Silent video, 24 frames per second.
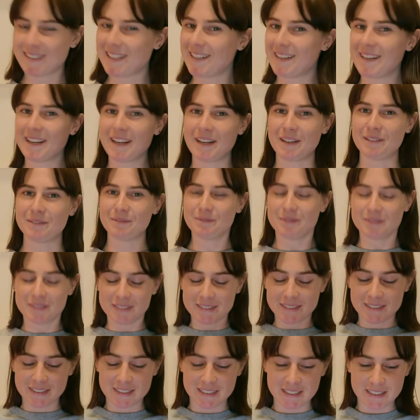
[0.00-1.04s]
And yeah,
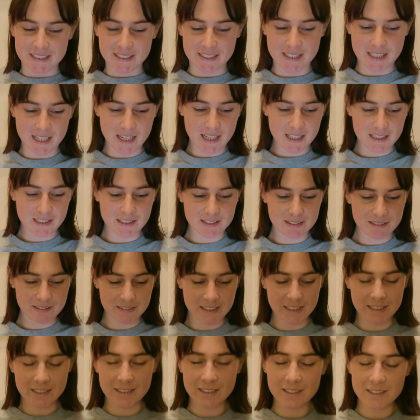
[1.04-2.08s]
that
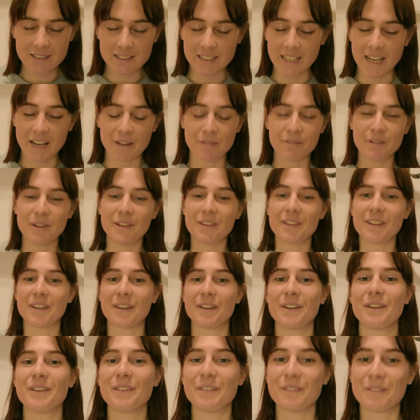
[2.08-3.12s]
is
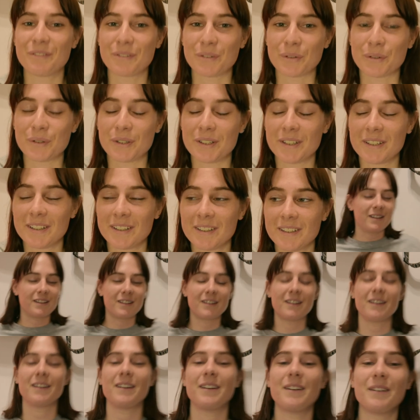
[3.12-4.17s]
everything for
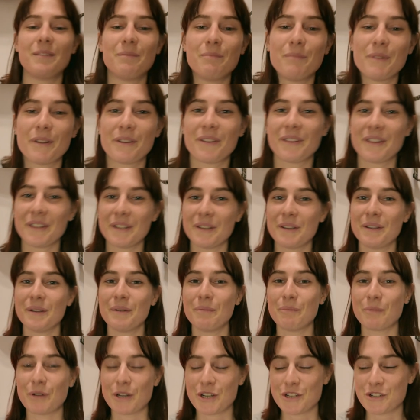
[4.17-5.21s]
our monthly
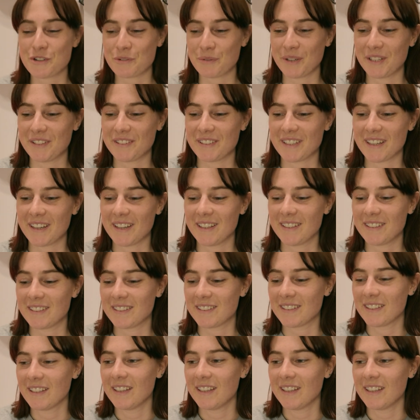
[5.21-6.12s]
March resets.